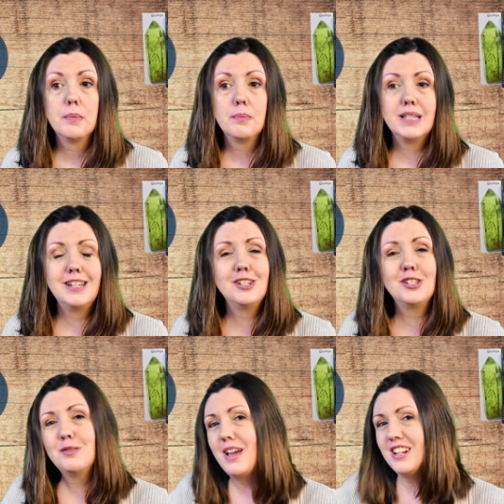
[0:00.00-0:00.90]
but teaches
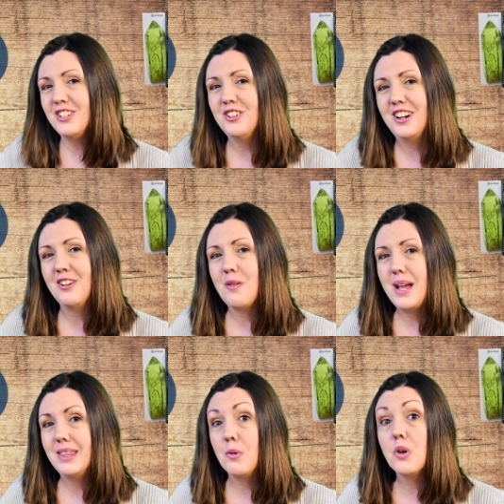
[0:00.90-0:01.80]
them how to do it in a
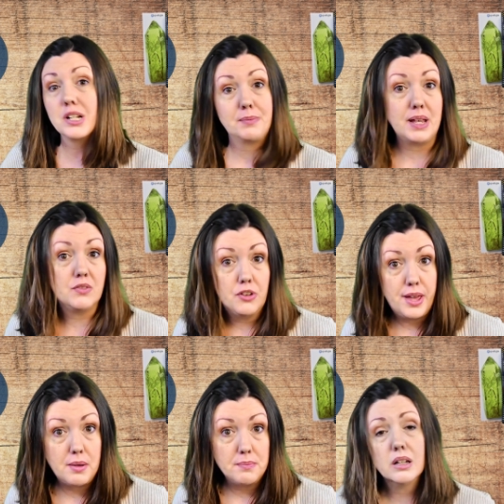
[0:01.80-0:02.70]
way that works best for
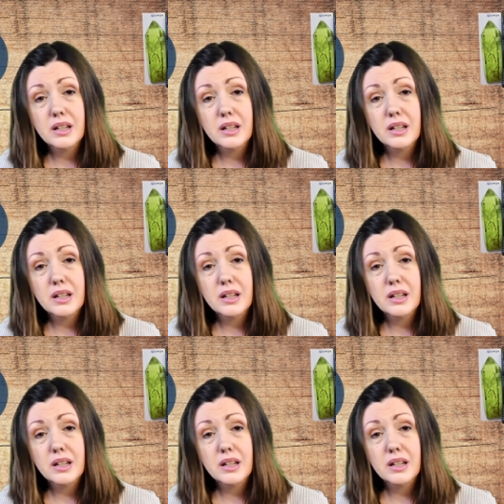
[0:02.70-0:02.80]
them.